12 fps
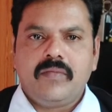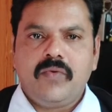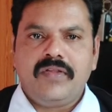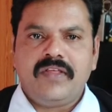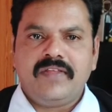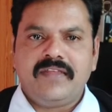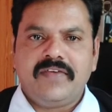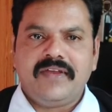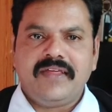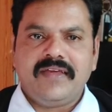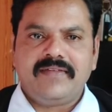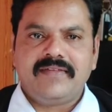more than
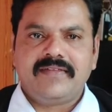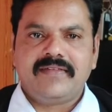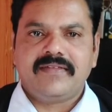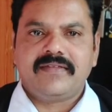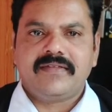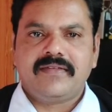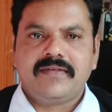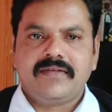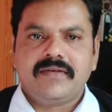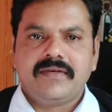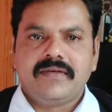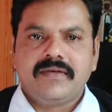7 years.
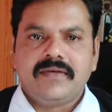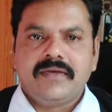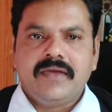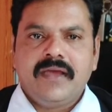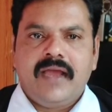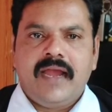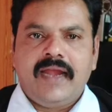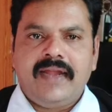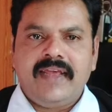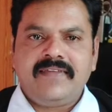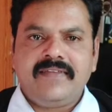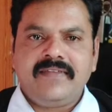And
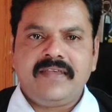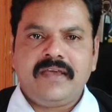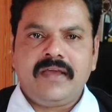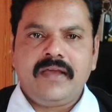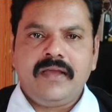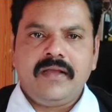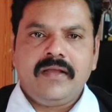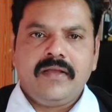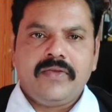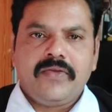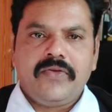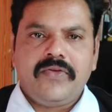next is the
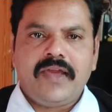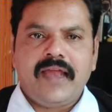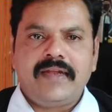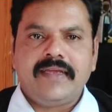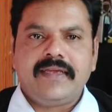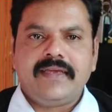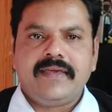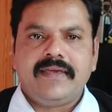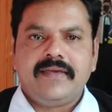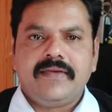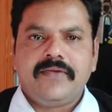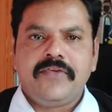cruelty.
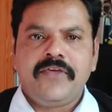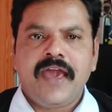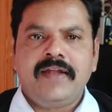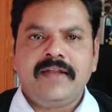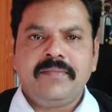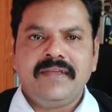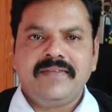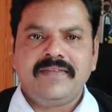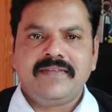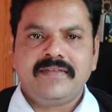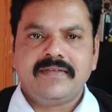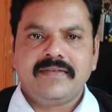Cruelty
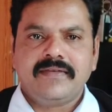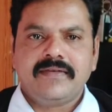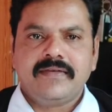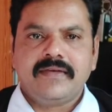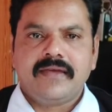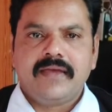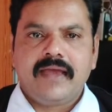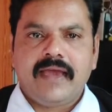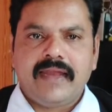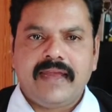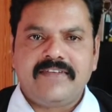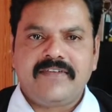means
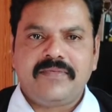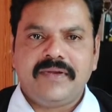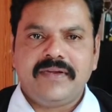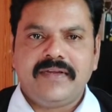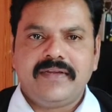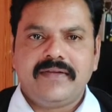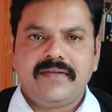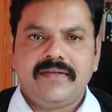harassment.